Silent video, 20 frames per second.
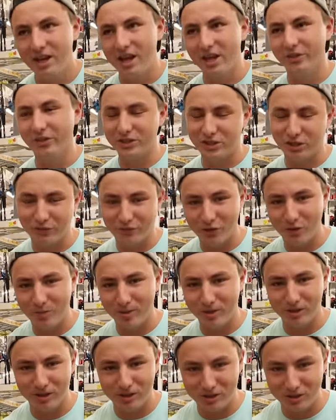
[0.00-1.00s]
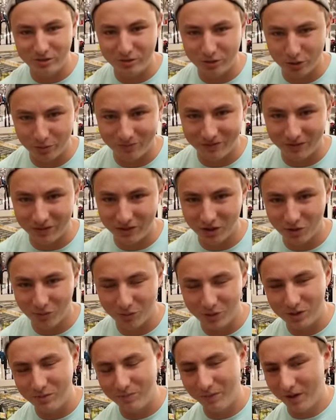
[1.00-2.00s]
Unless you're filming a YouTube video
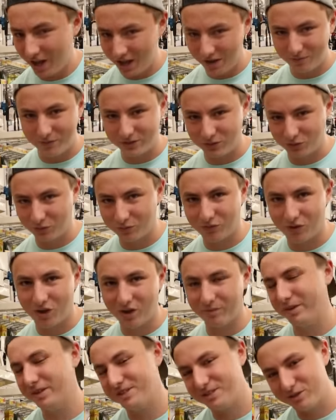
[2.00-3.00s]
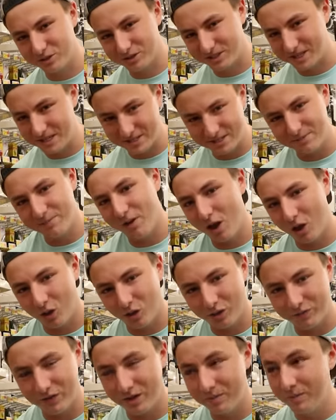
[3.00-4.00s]
where you buy every single frog, it makes zero sense to buy
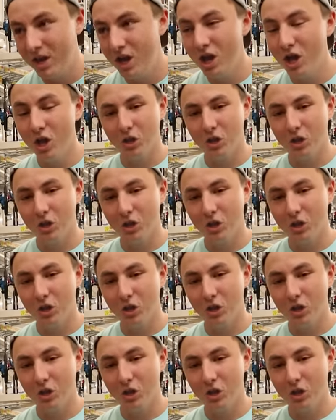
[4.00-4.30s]
all of them.